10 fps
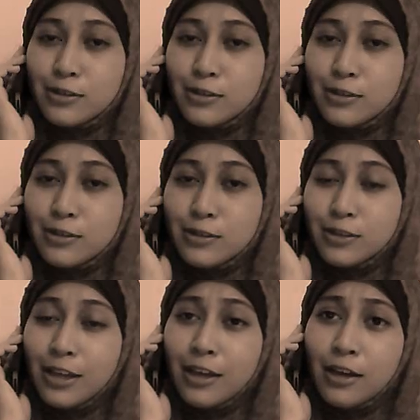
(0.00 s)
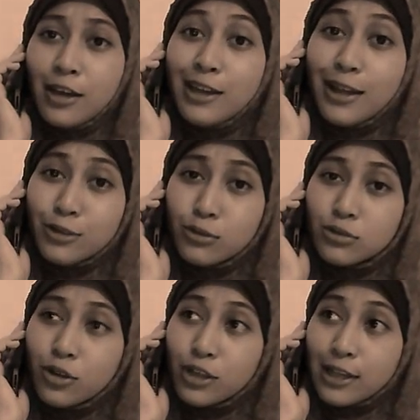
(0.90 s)
Hello? Eh,
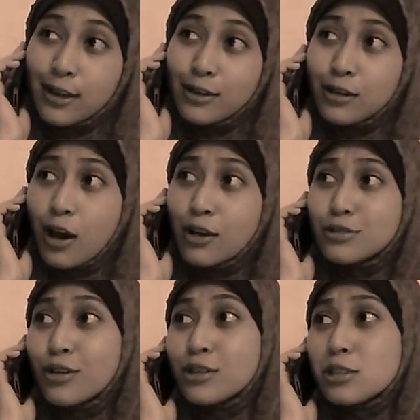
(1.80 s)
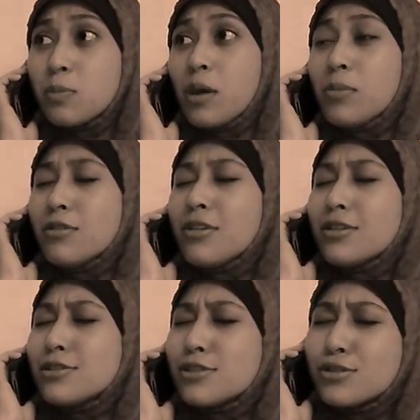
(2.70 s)
Dato, tau tak tadi kan I saw this baby?
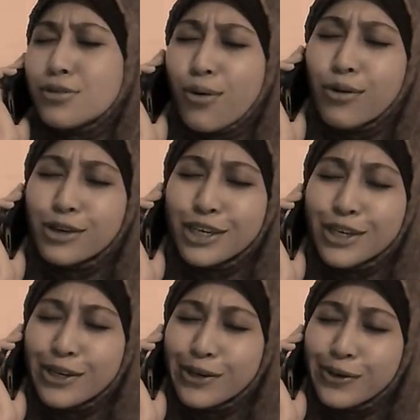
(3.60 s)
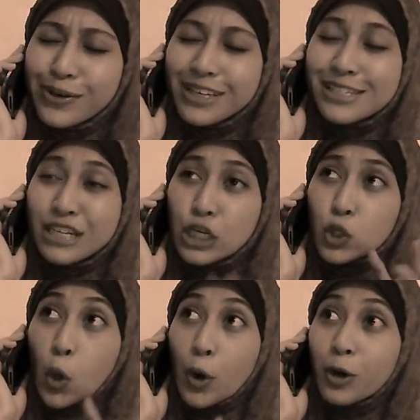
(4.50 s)
He's so cute. He's
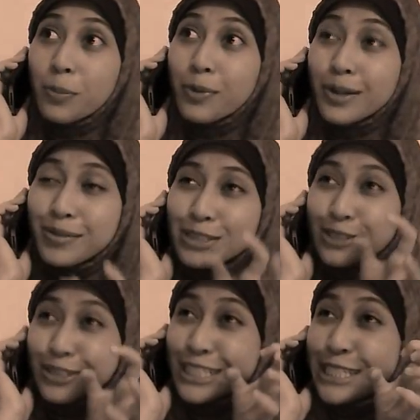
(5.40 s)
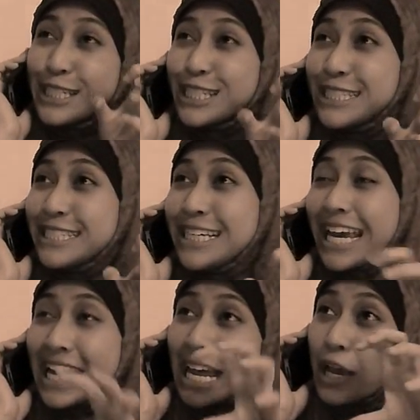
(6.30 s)
adorable. Macam
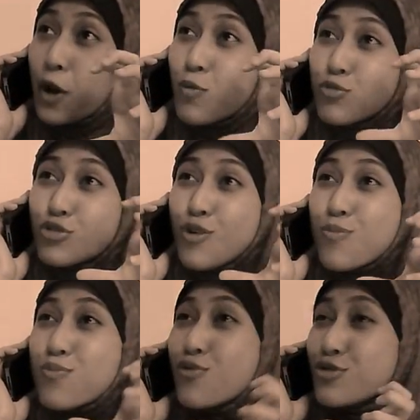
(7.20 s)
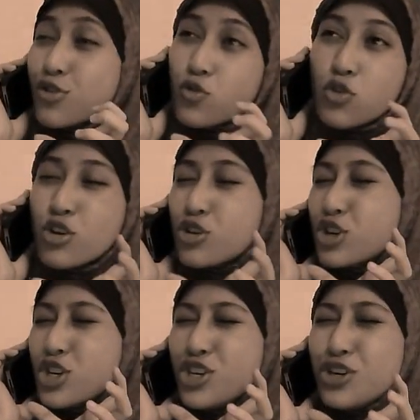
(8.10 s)
kecil-kecil and like gubu-gubu. You know, like
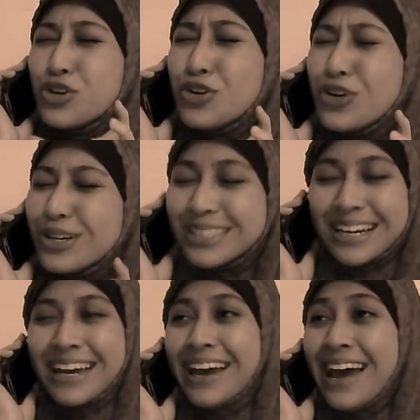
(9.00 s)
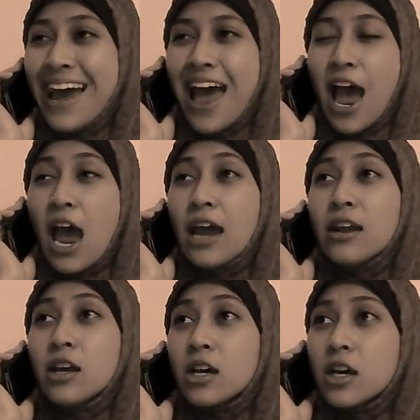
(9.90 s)
cute sangat.
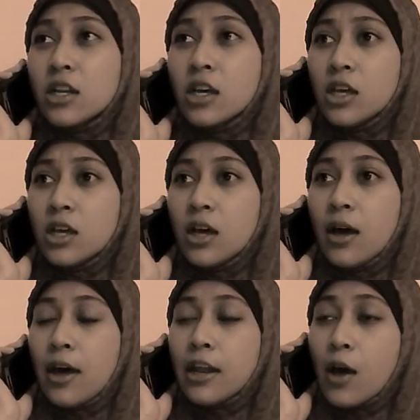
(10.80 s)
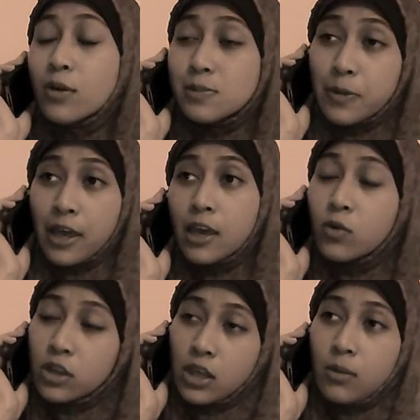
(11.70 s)
And then kan, and I was
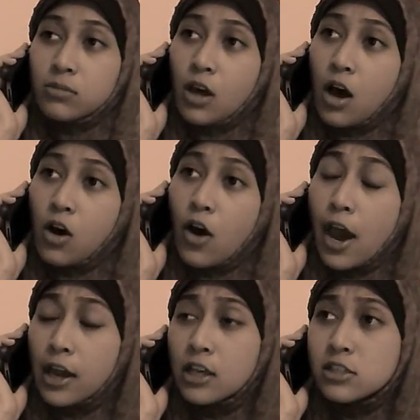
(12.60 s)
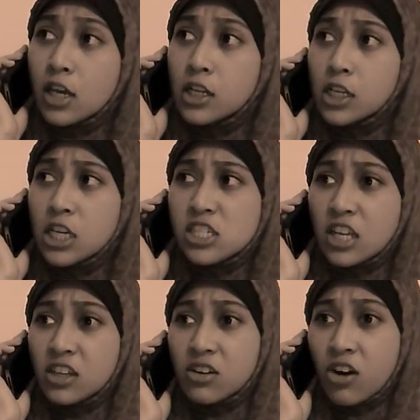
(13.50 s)
playing with him tau. And then suddenly he
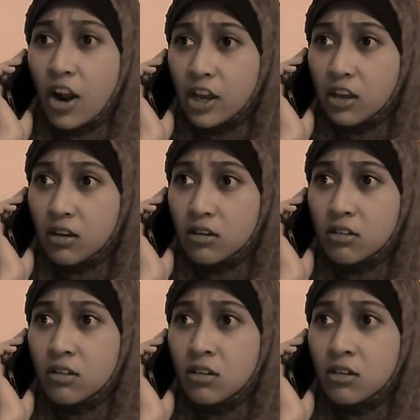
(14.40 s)
started crying.